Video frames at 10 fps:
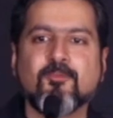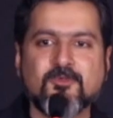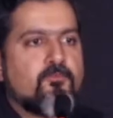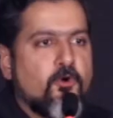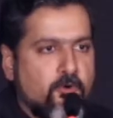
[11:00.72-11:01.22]
your...
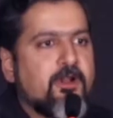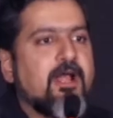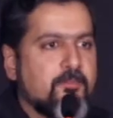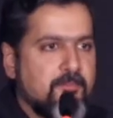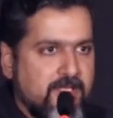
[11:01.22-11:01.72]
What ho raha
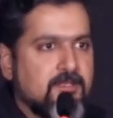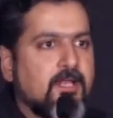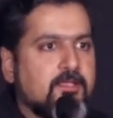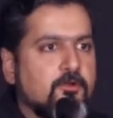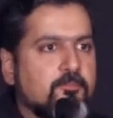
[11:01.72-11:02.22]
hai
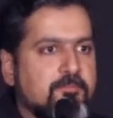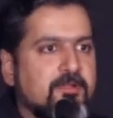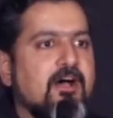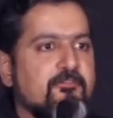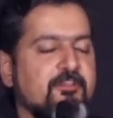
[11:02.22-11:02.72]
abhi? Like, you know,
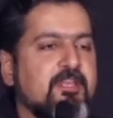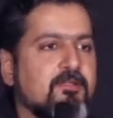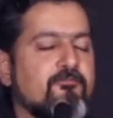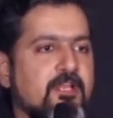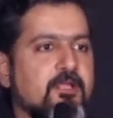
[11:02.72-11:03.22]
people are
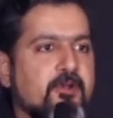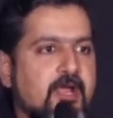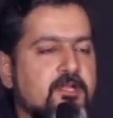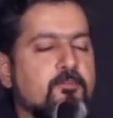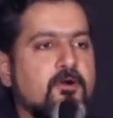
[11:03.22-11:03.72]
feeling
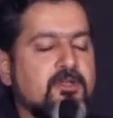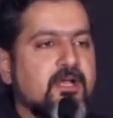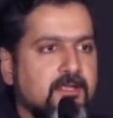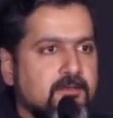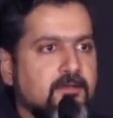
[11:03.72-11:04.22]
pride about
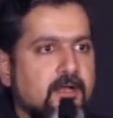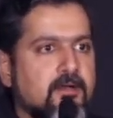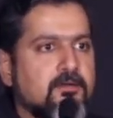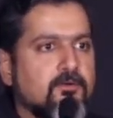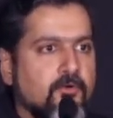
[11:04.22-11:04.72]

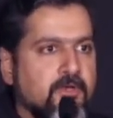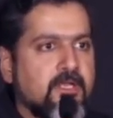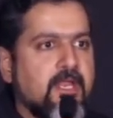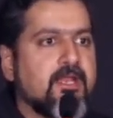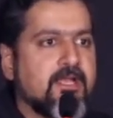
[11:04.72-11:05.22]
our own
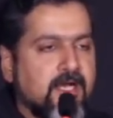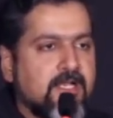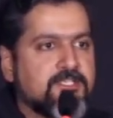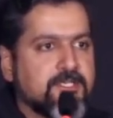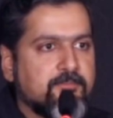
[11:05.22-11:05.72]
inherent
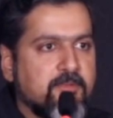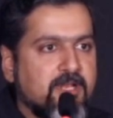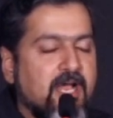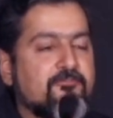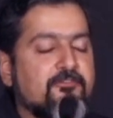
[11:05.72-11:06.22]
culture.
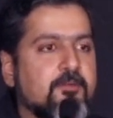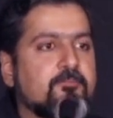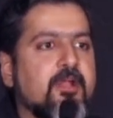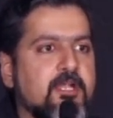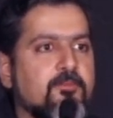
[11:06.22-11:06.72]
People are
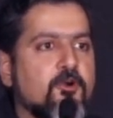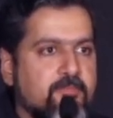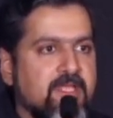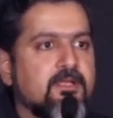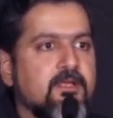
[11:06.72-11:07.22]
feeling pride
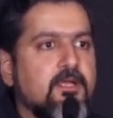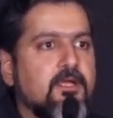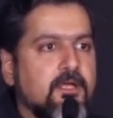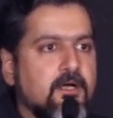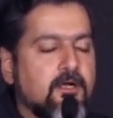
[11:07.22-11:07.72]
about being
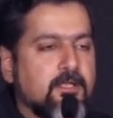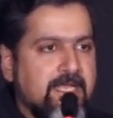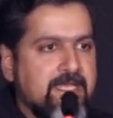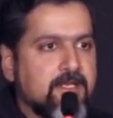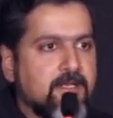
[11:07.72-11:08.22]

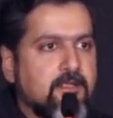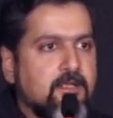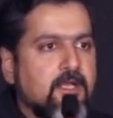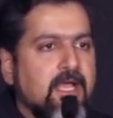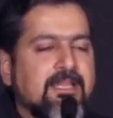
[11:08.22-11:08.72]
Indian.
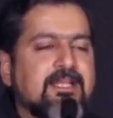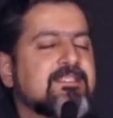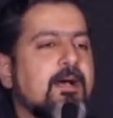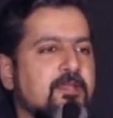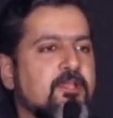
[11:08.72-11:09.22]
And
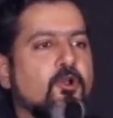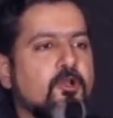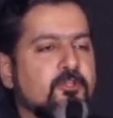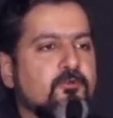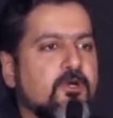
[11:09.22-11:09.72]
that's happening all
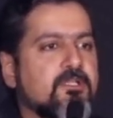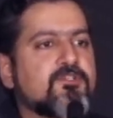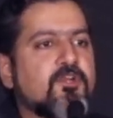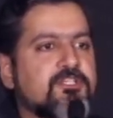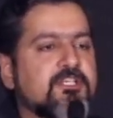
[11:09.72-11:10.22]
over the world.
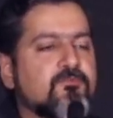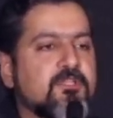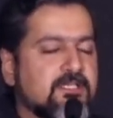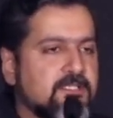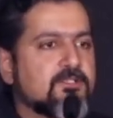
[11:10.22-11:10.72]
It's not just
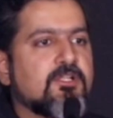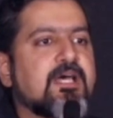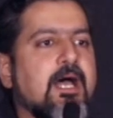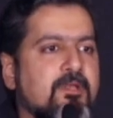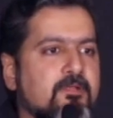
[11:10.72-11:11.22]
with us, it's
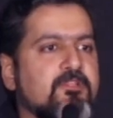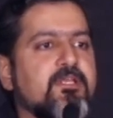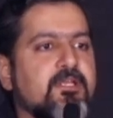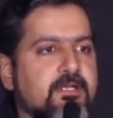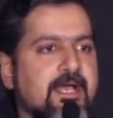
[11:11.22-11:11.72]
also happening with
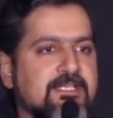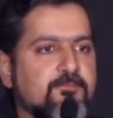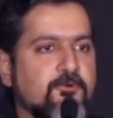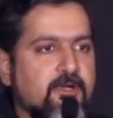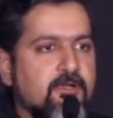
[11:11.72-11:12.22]
the Indian
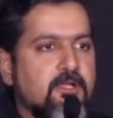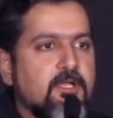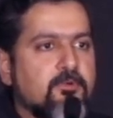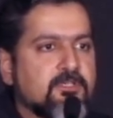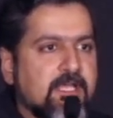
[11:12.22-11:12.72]
diaspora.
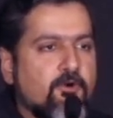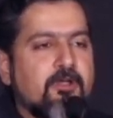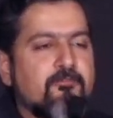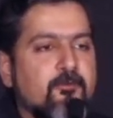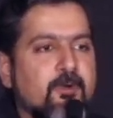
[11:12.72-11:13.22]
Because I
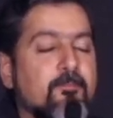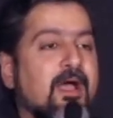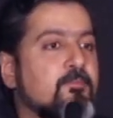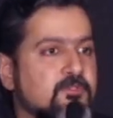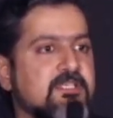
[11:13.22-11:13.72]
go everywhere.
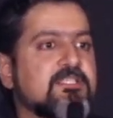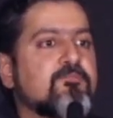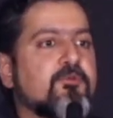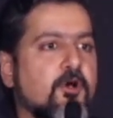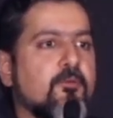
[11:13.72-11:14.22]
My music
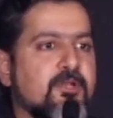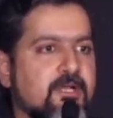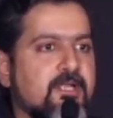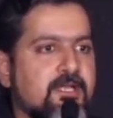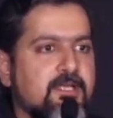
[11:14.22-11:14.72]
is
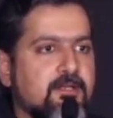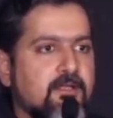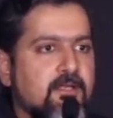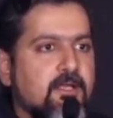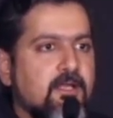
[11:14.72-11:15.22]
predominantly Indian.